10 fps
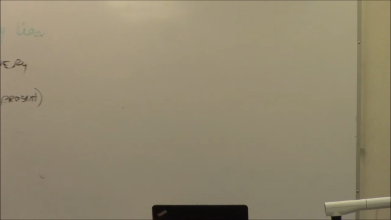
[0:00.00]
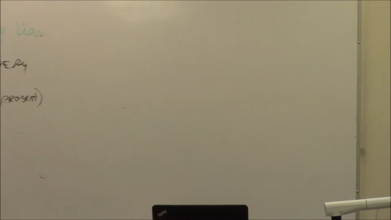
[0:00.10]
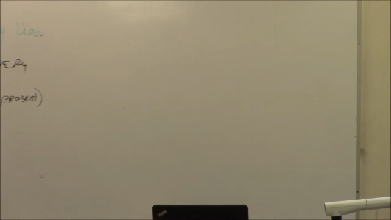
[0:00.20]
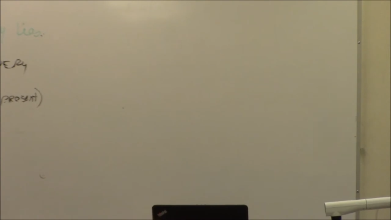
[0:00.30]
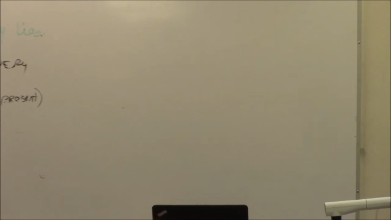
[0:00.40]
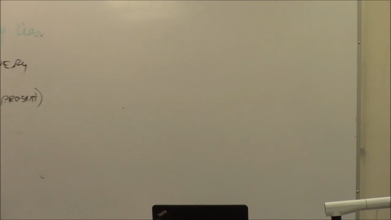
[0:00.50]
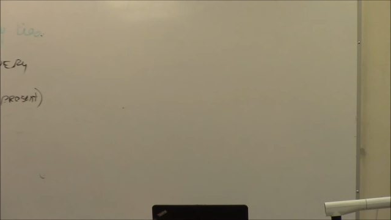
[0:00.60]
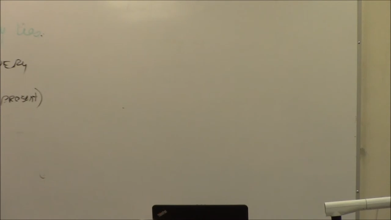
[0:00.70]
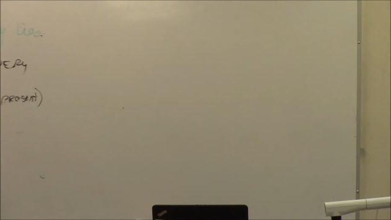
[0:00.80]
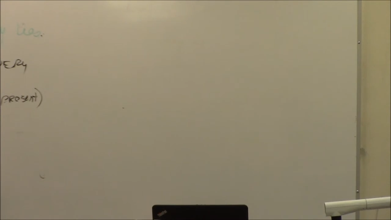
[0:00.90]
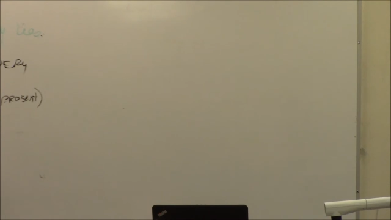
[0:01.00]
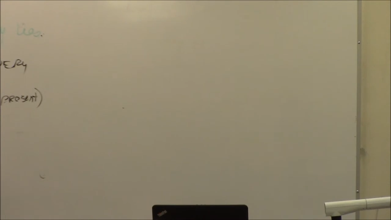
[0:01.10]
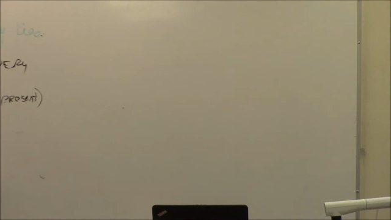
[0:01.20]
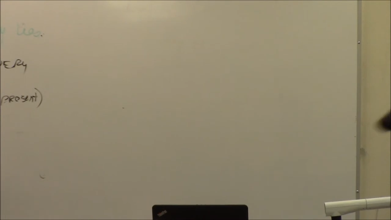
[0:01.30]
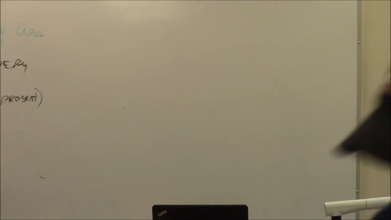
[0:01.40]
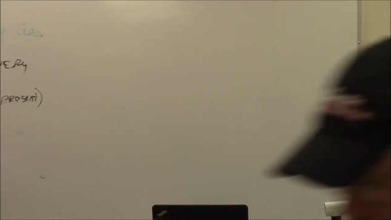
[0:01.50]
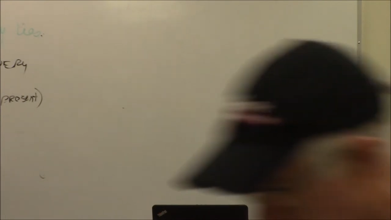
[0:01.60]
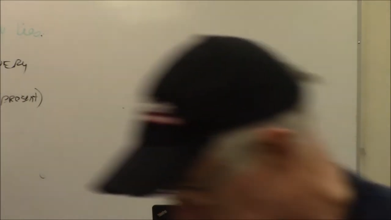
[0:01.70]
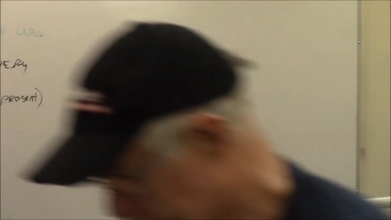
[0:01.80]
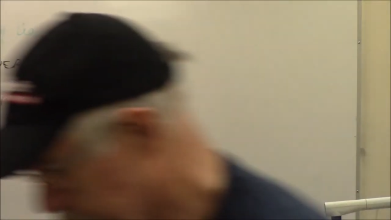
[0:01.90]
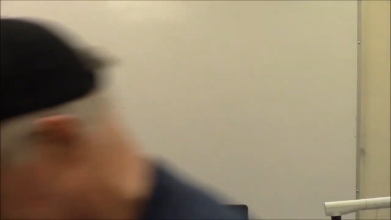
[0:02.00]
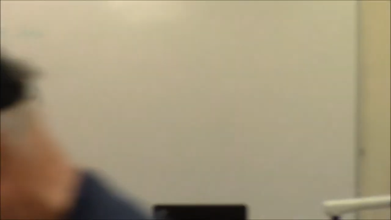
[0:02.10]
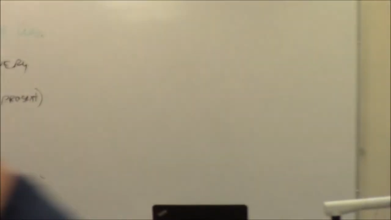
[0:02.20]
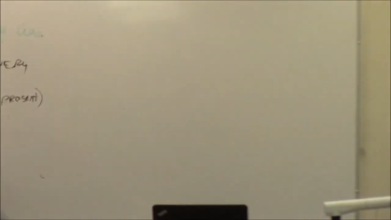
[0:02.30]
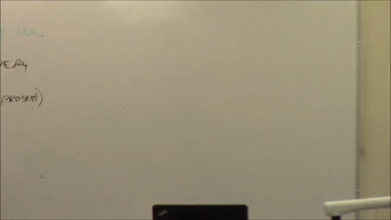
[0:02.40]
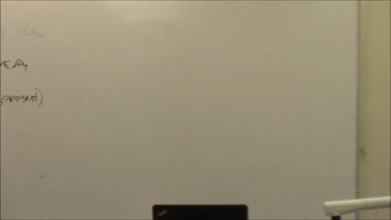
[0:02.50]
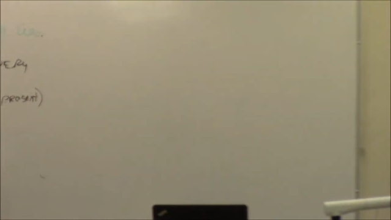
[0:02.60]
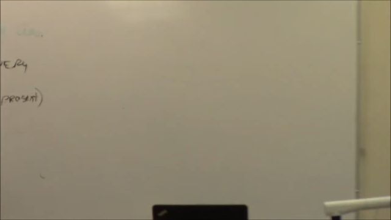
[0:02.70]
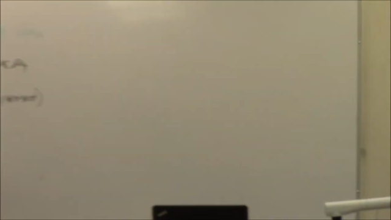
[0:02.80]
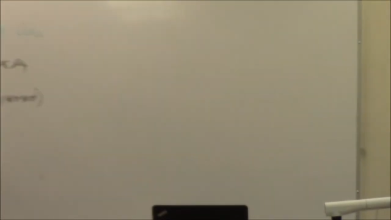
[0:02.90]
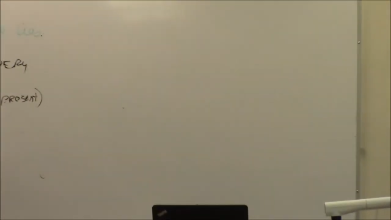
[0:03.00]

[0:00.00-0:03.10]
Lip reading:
Nobody's mouth can be seen.